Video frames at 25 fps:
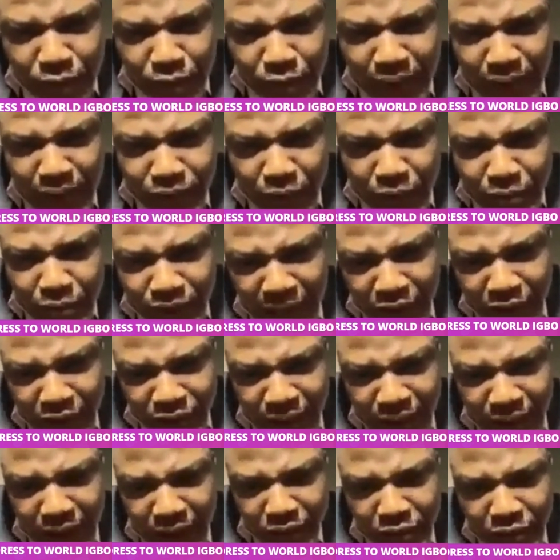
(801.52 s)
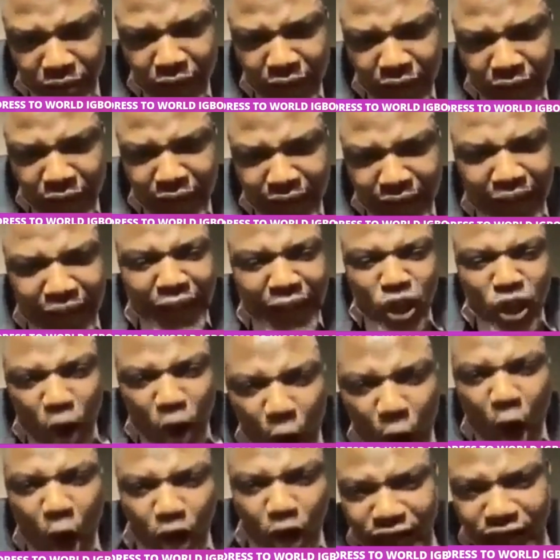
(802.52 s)
that from that from South South,
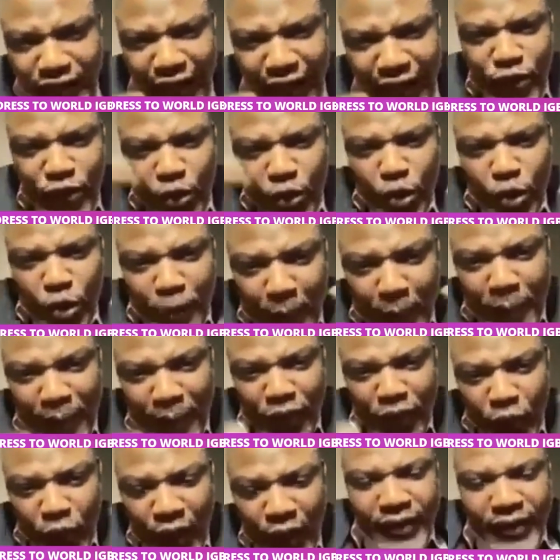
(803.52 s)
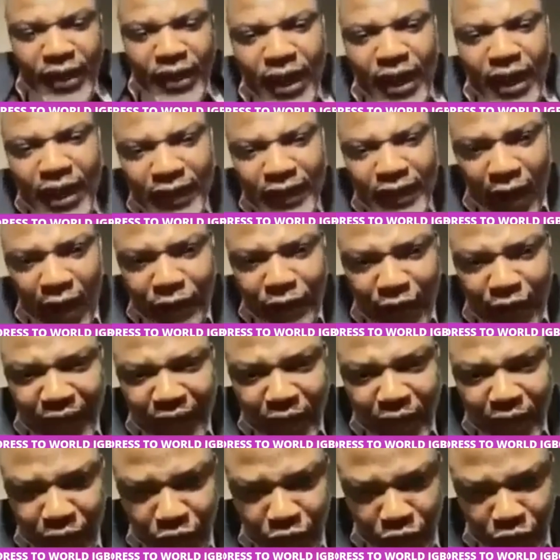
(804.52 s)
in order to perpetuate
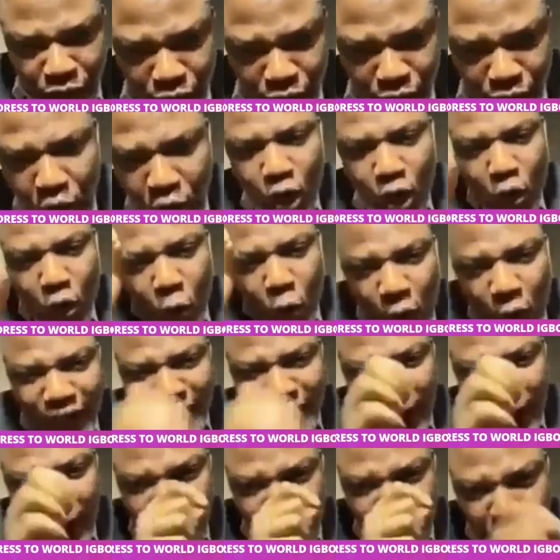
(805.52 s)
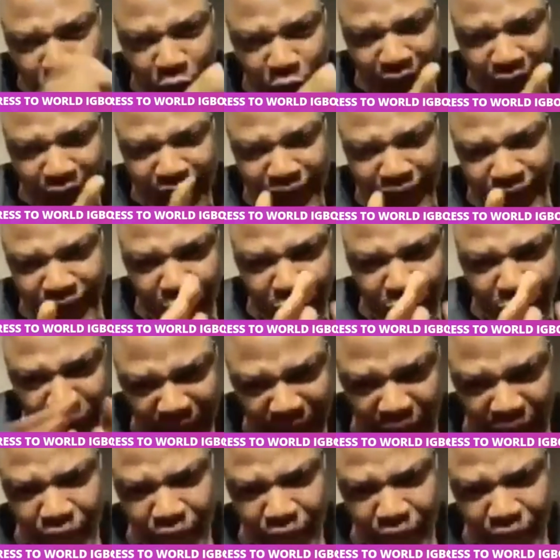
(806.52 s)
that very division which the Fulanis have